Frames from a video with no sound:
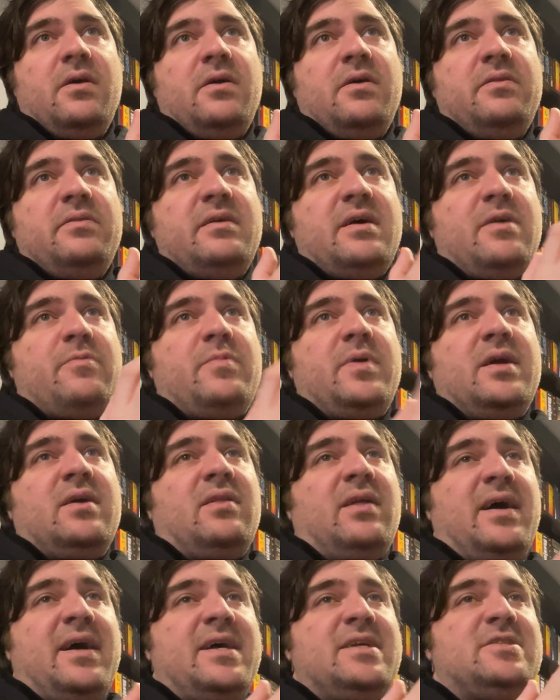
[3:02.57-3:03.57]
that
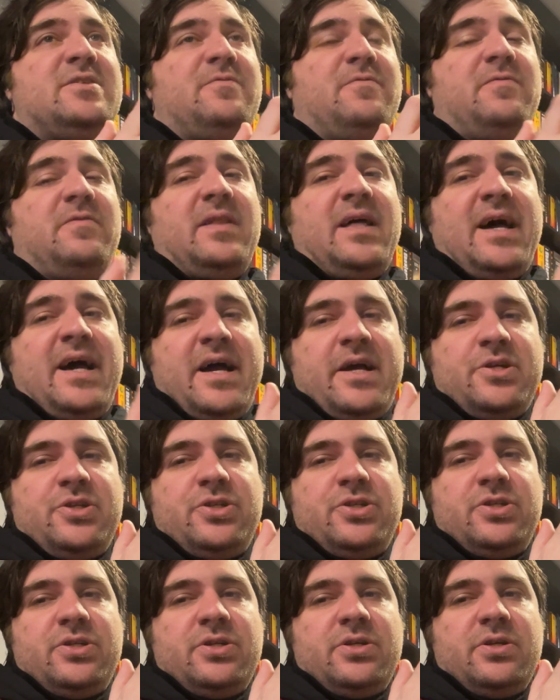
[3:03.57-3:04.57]
realized
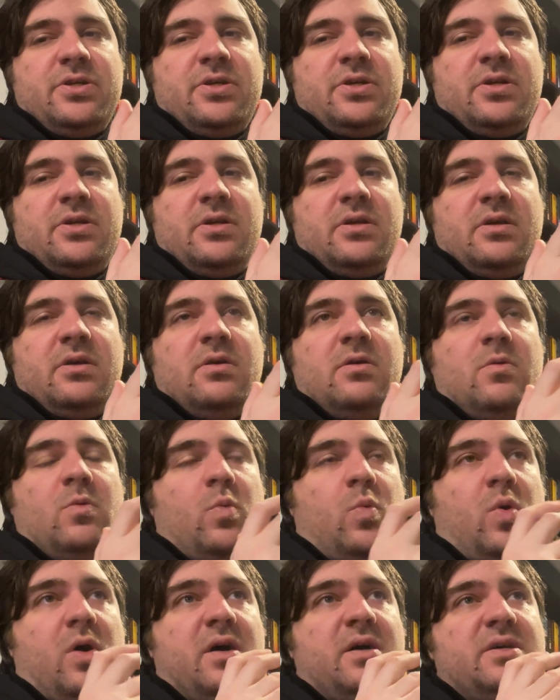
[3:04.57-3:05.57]
Flash
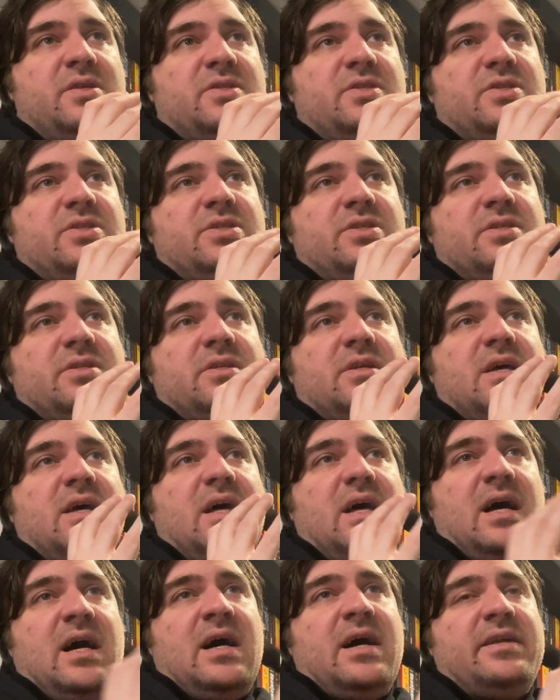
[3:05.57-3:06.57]
was
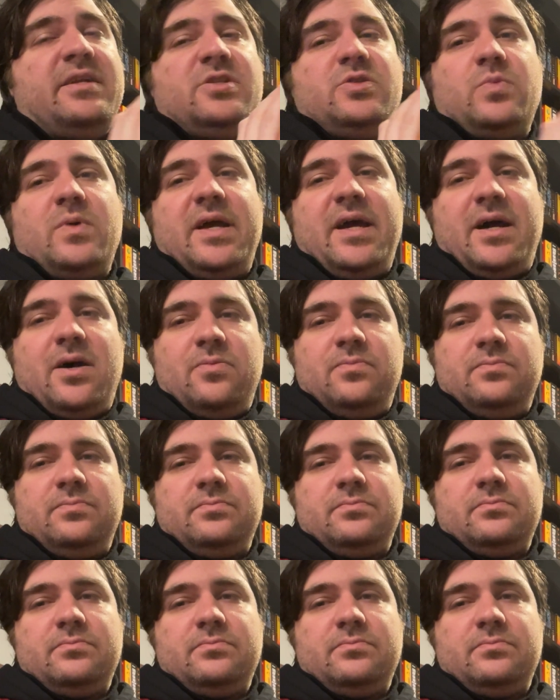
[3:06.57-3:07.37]
on its way out.